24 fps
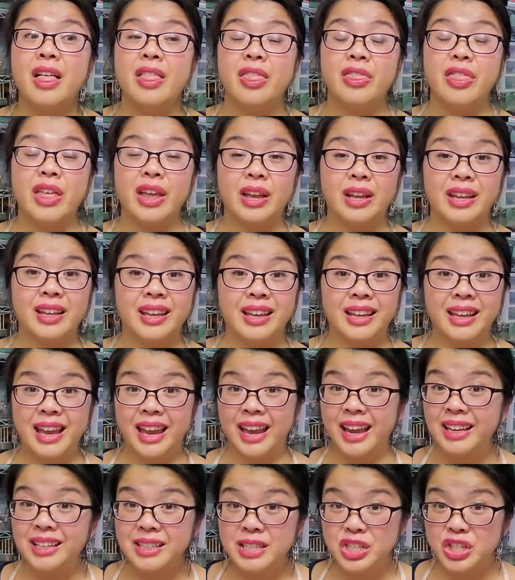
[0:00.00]
They
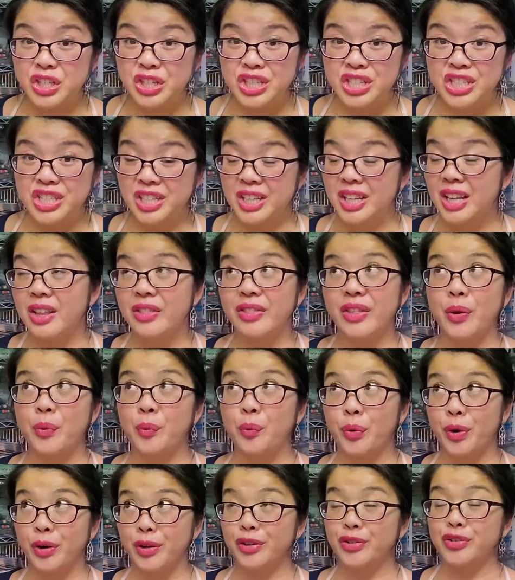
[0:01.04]
kicked tushy, they
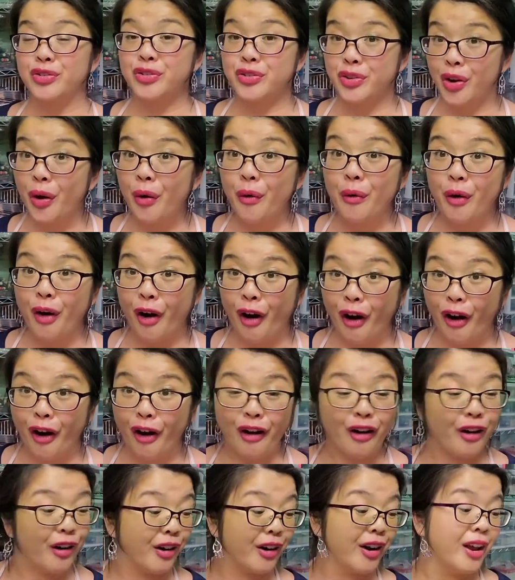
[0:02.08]
worked so
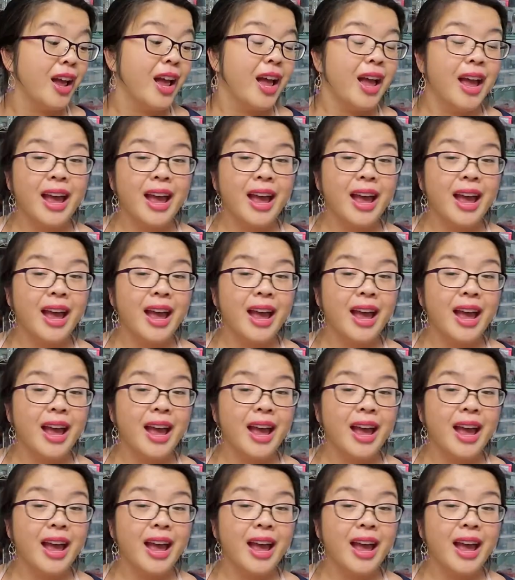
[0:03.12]
hard,